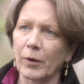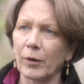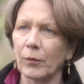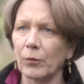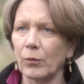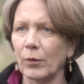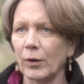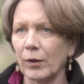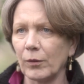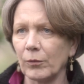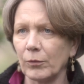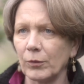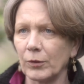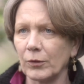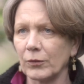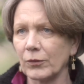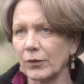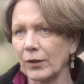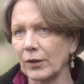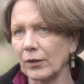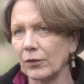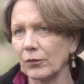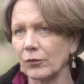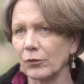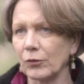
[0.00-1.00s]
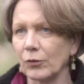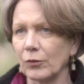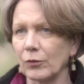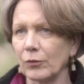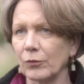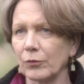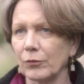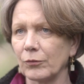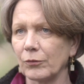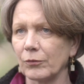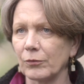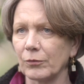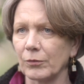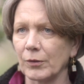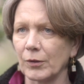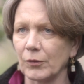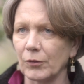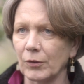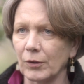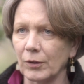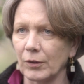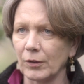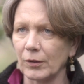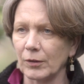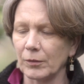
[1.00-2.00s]
uh, where we sell sort of
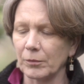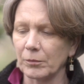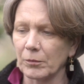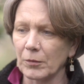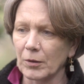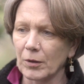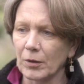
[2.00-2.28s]
very